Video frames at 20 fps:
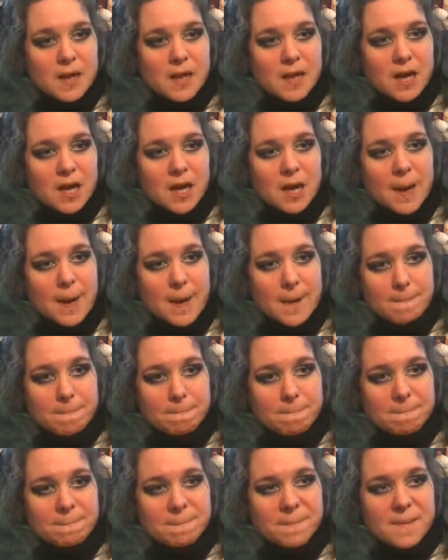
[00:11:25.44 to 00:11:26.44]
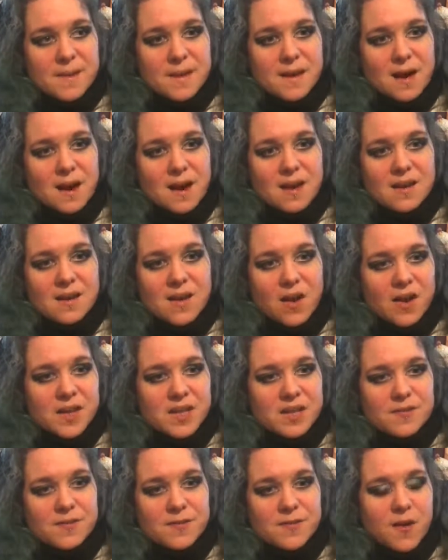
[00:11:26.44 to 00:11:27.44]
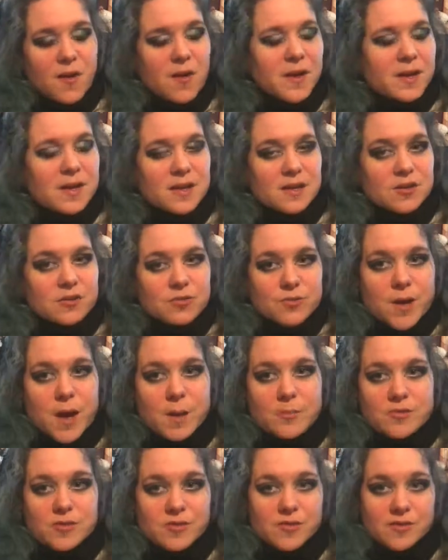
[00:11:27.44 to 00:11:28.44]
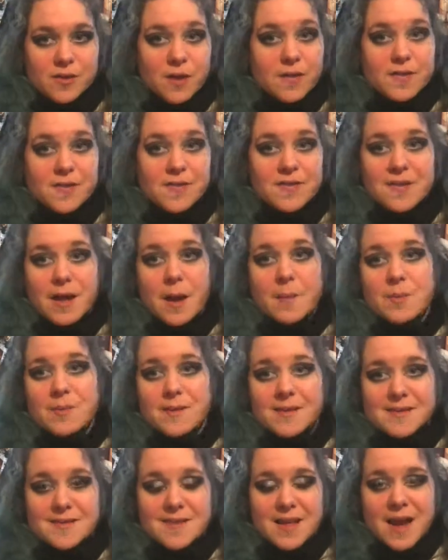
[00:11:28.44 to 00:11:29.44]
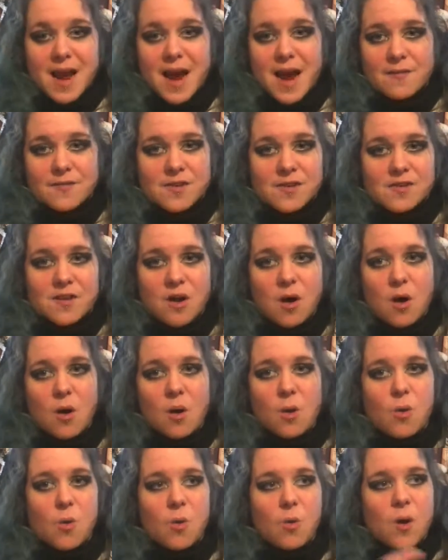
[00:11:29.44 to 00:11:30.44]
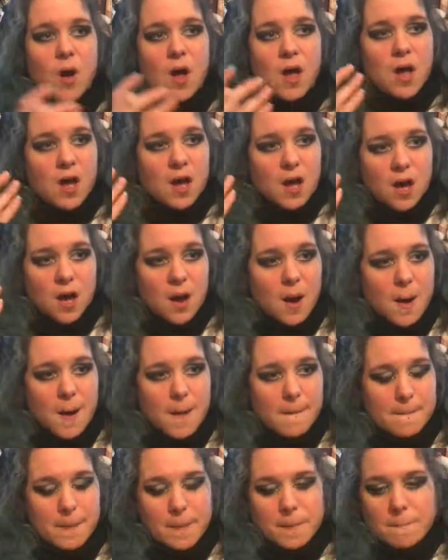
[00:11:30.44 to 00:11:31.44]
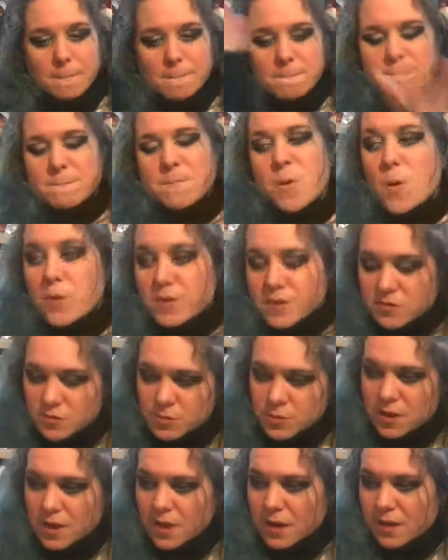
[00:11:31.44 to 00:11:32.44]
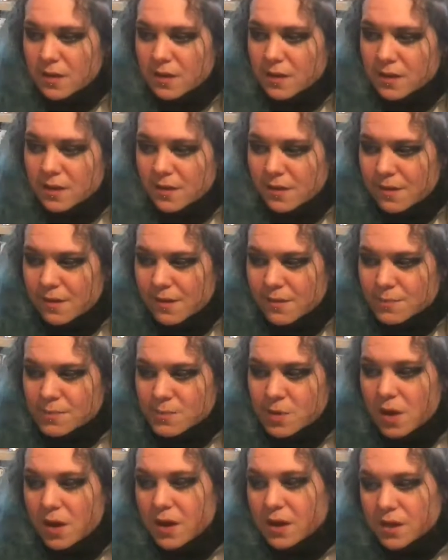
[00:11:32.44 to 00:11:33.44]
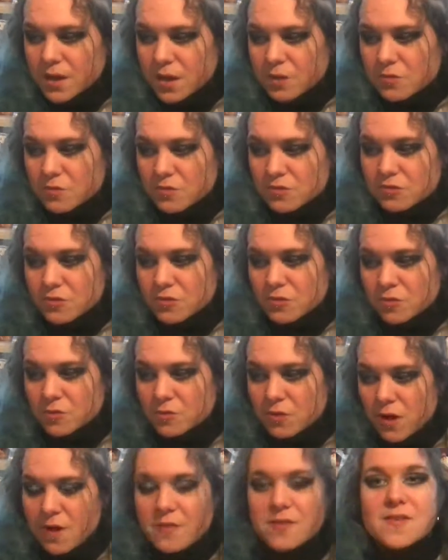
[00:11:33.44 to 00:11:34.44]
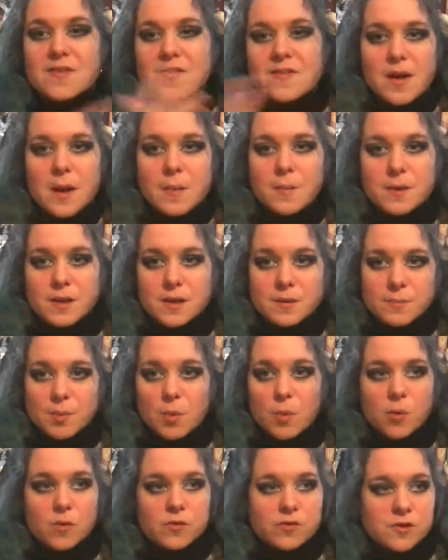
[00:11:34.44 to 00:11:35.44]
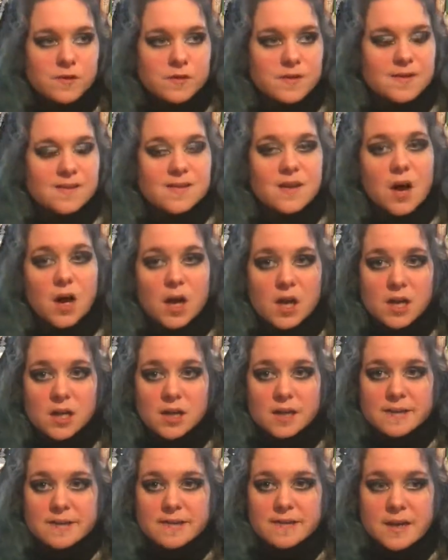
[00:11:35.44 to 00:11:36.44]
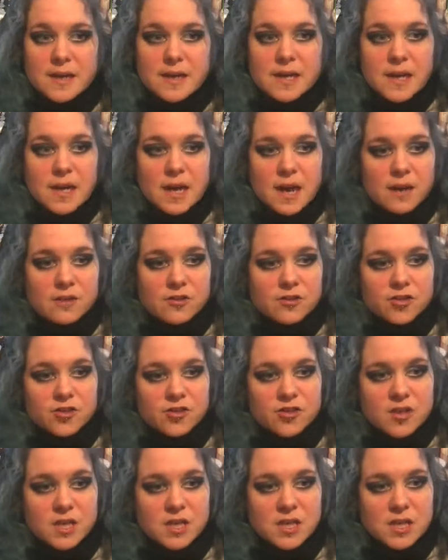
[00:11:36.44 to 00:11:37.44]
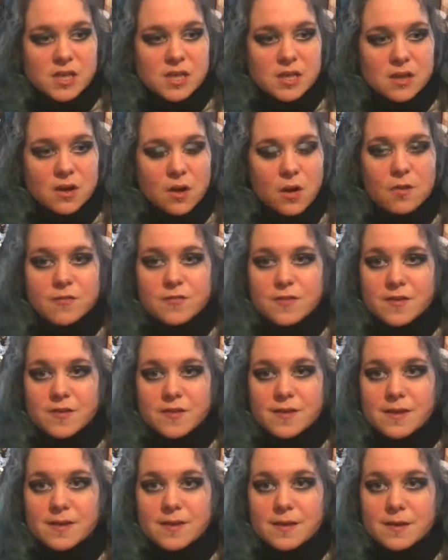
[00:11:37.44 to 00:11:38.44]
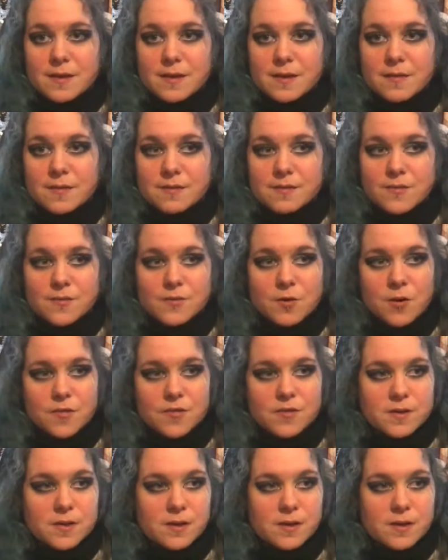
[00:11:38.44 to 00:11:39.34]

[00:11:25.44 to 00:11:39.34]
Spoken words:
I like flying contraptions like the Zeppelins they have. There's a whole point where Briar goes to, like, the Zeppelin port on this island, and she, like, obviously you've got